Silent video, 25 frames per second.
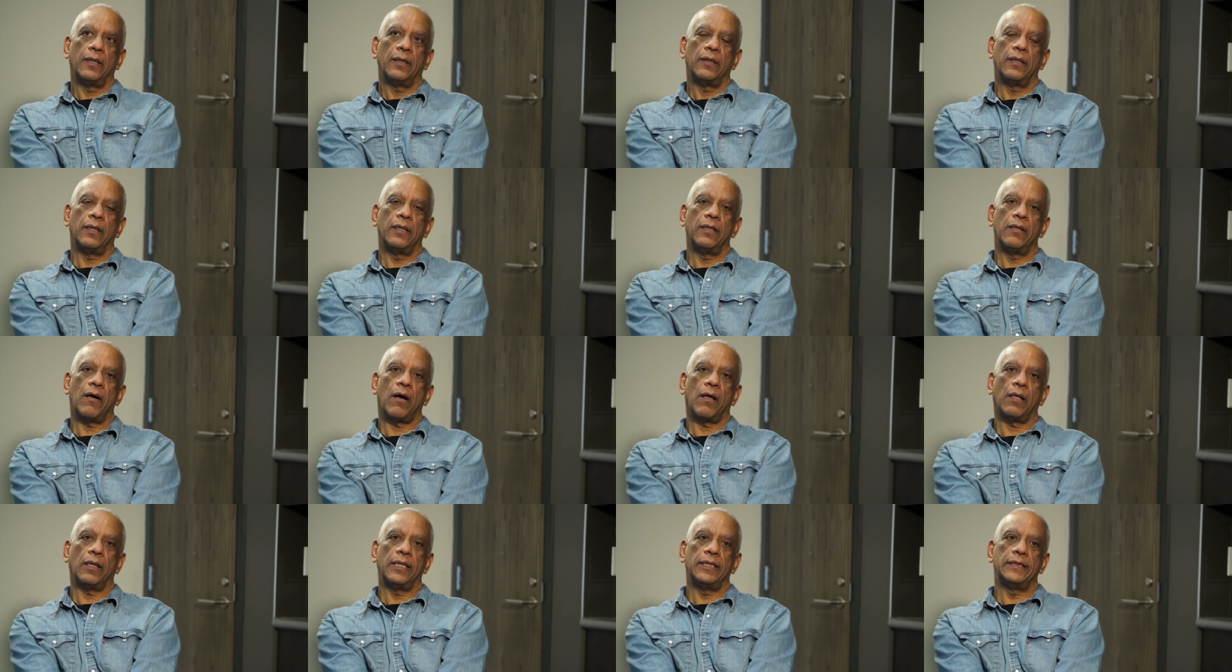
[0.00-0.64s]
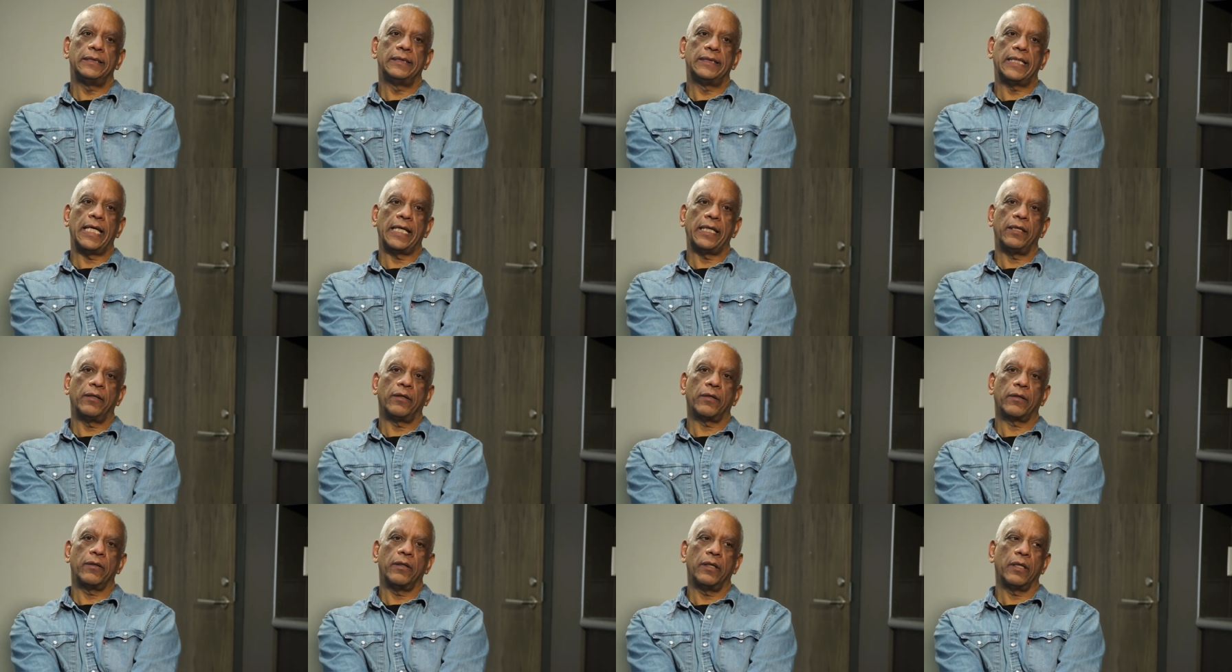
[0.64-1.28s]
the knowledge that
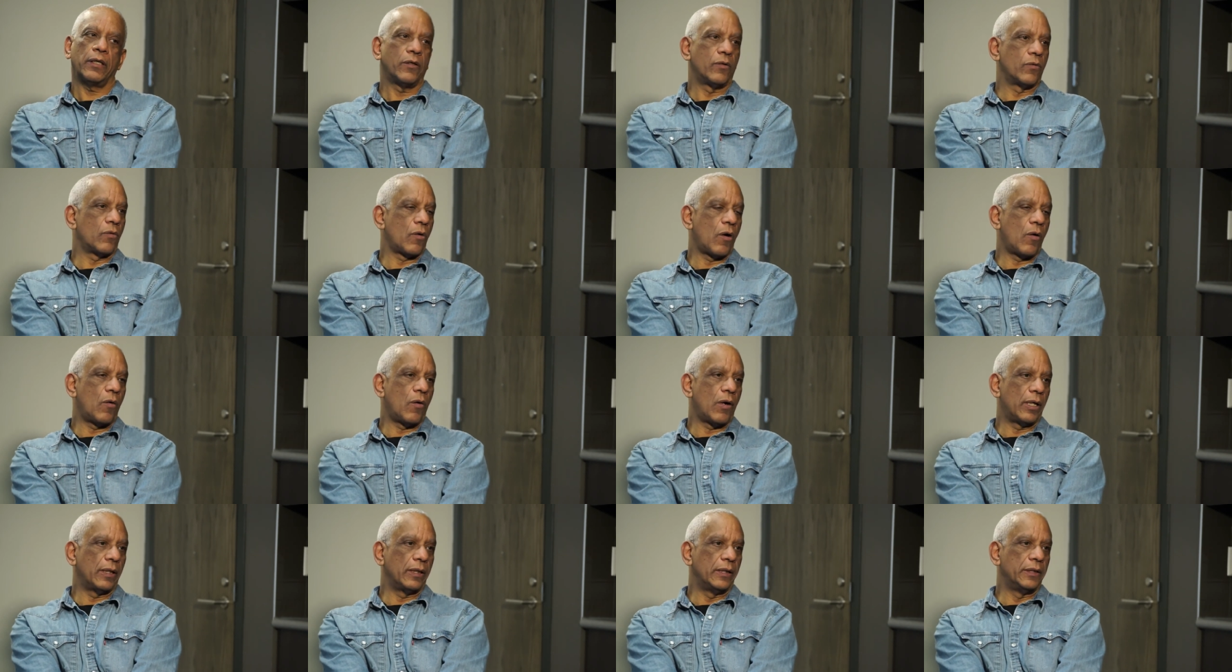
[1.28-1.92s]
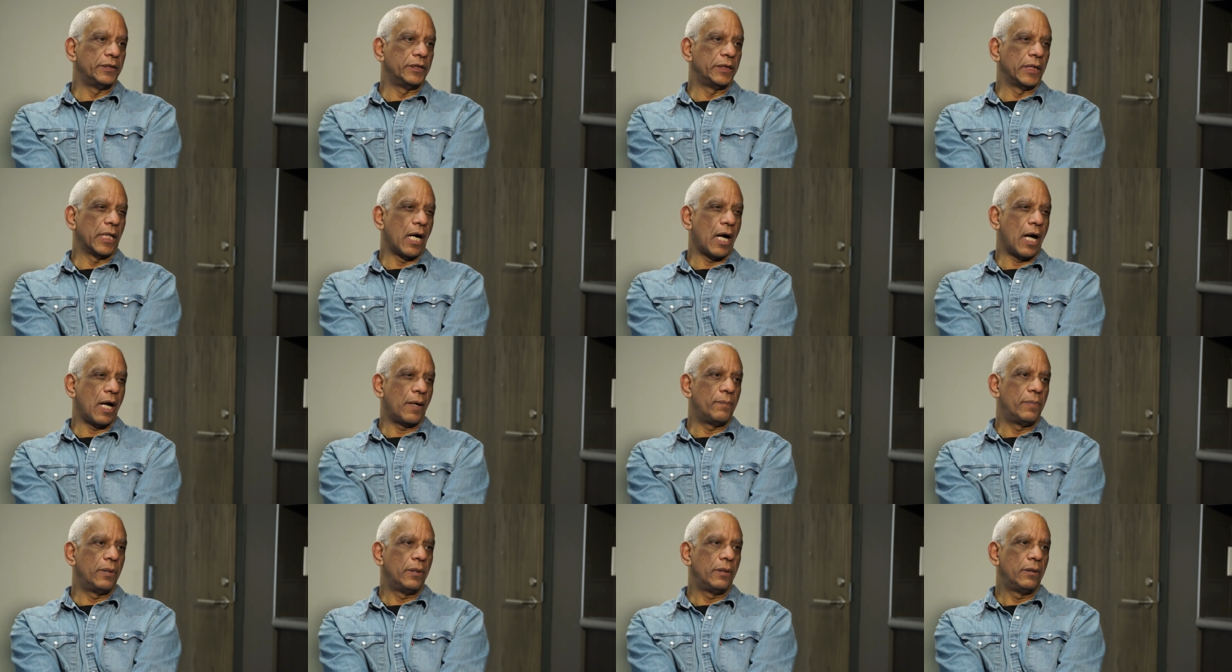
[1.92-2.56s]
you're going to grow on the
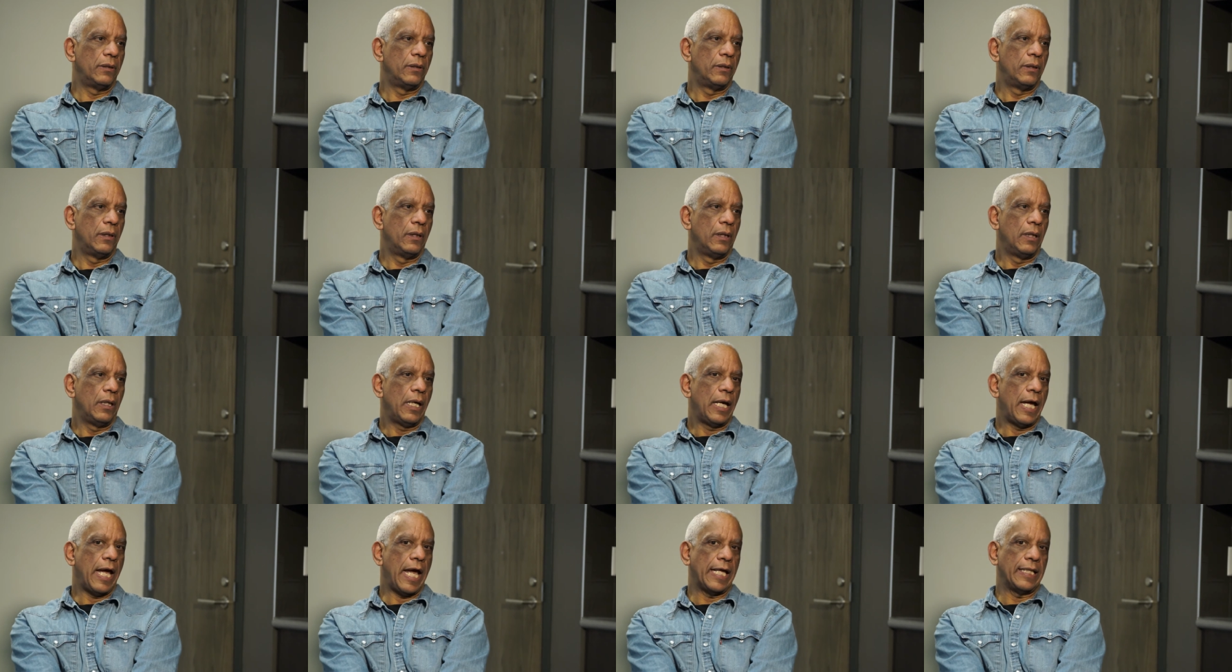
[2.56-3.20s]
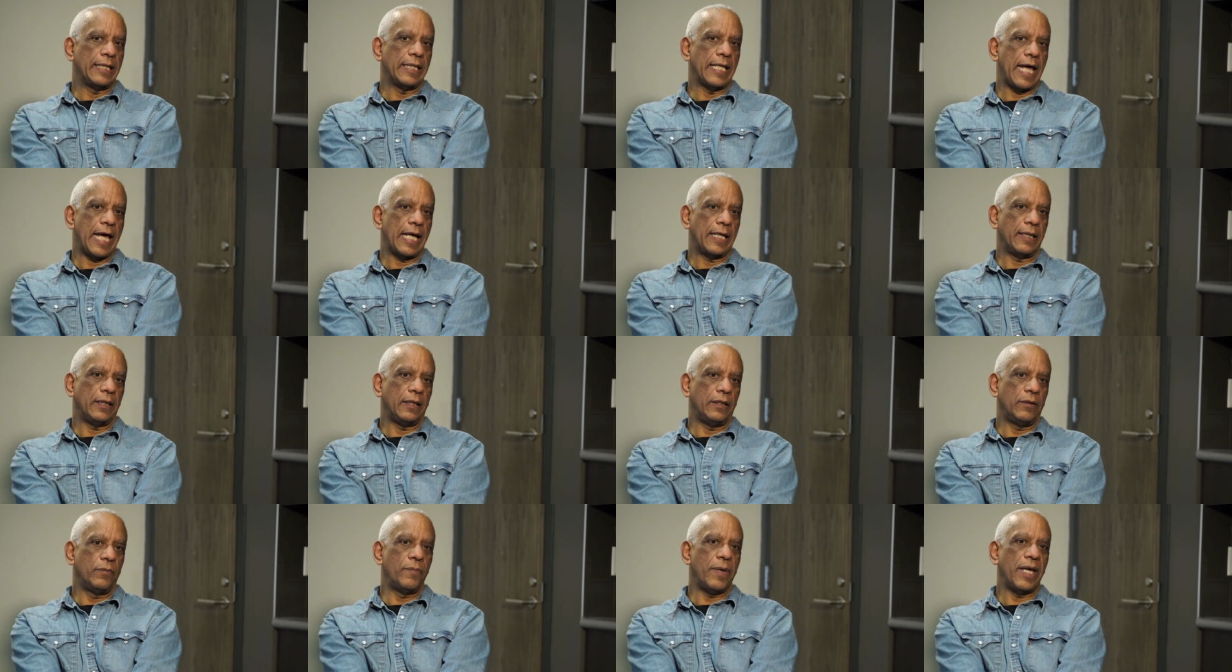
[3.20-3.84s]
job, and
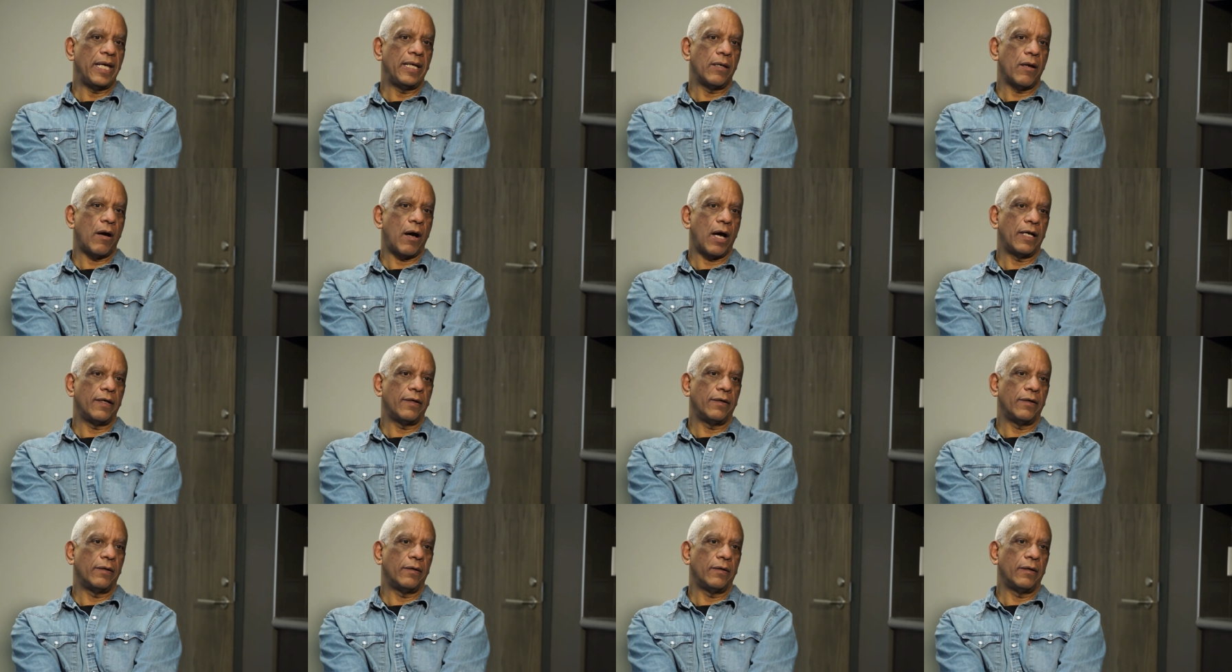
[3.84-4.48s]
that you may not